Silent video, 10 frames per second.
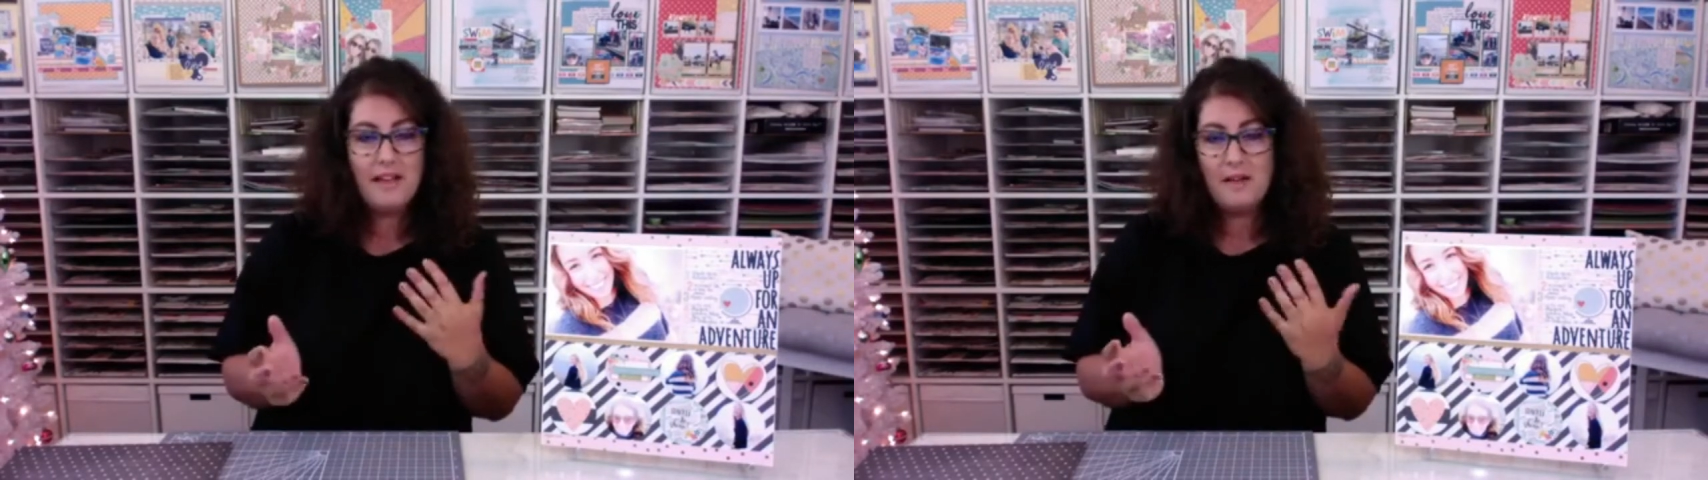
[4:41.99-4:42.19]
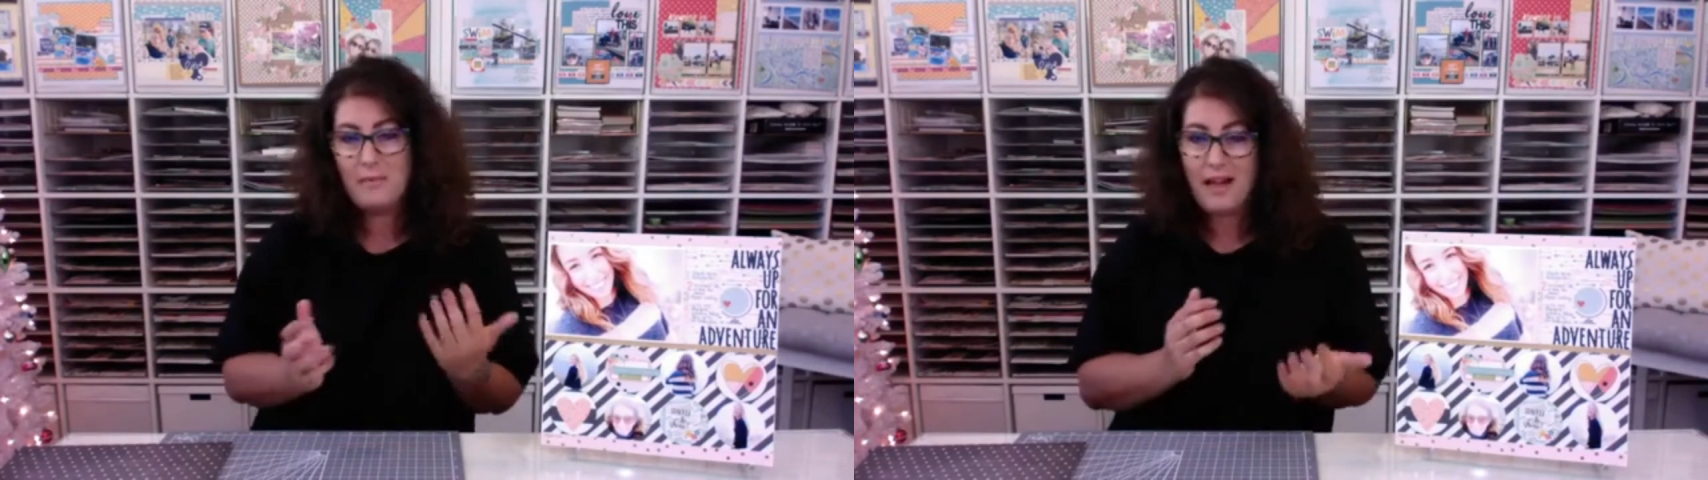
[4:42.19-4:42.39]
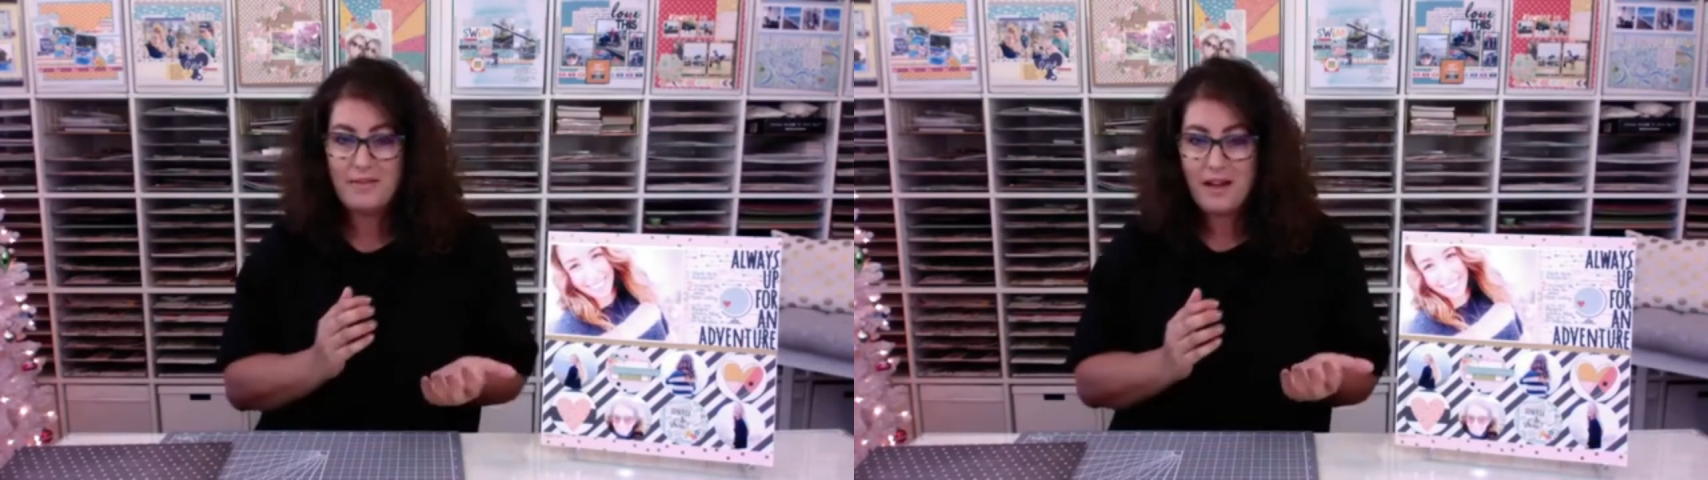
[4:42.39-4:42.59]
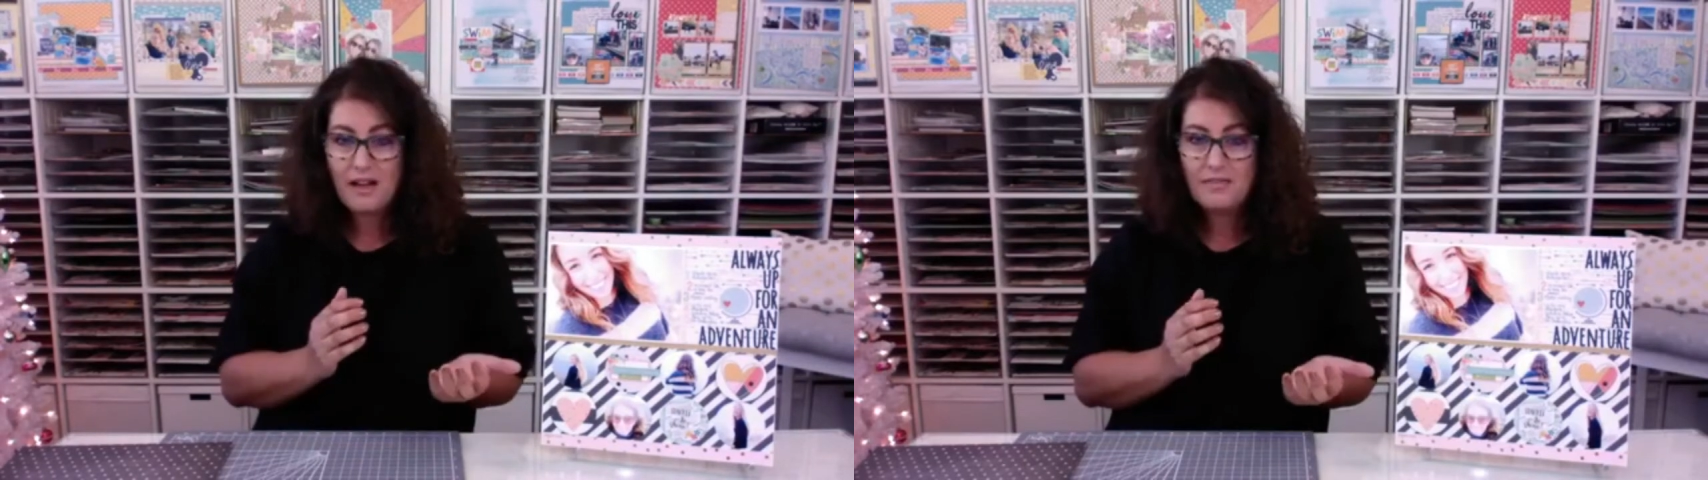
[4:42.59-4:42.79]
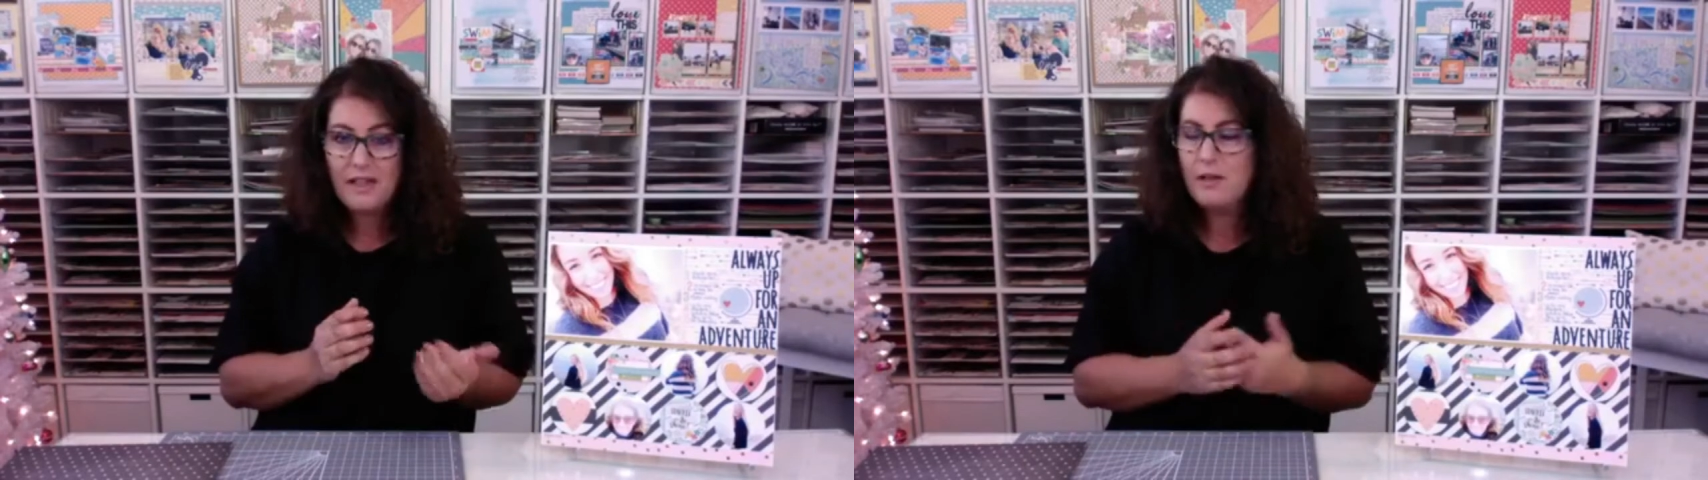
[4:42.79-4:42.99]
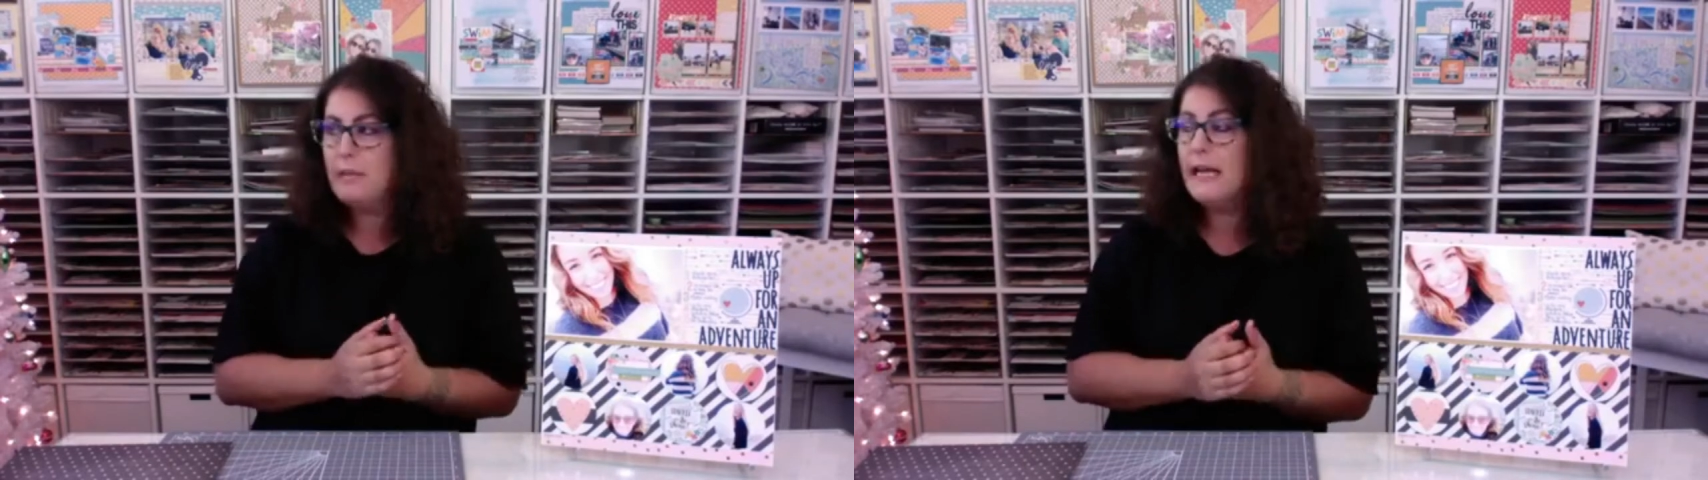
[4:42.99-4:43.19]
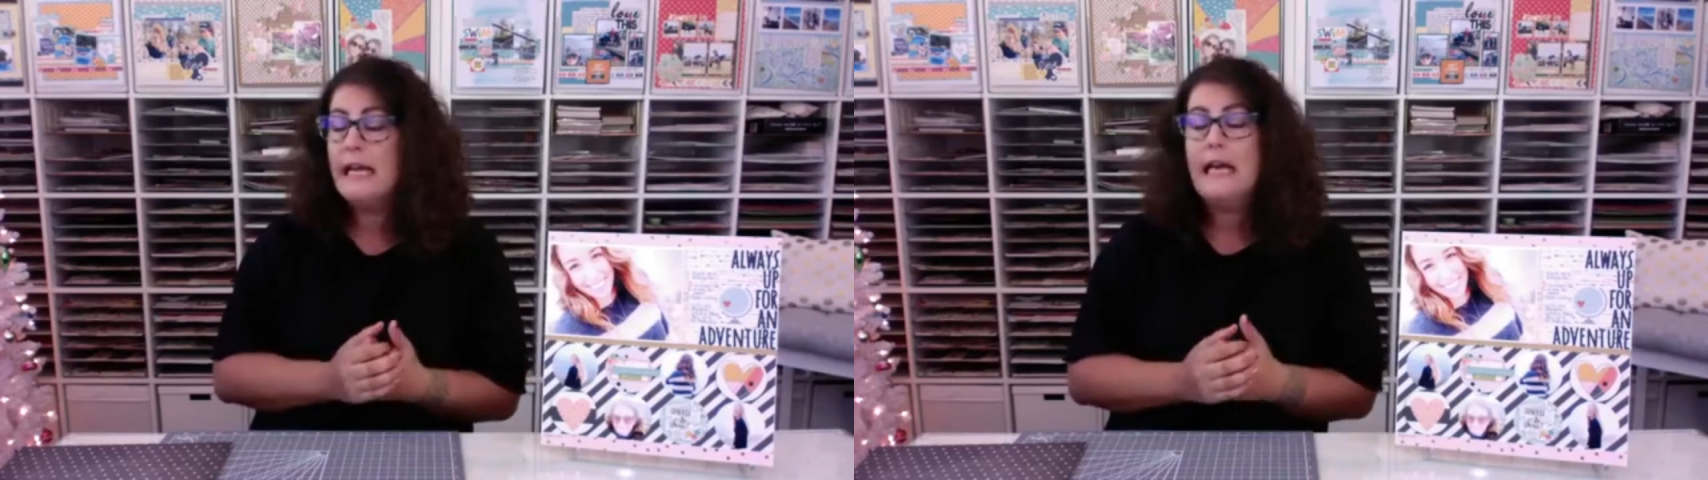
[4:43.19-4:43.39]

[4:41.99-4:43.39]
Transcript: and I'm kind of not fine, but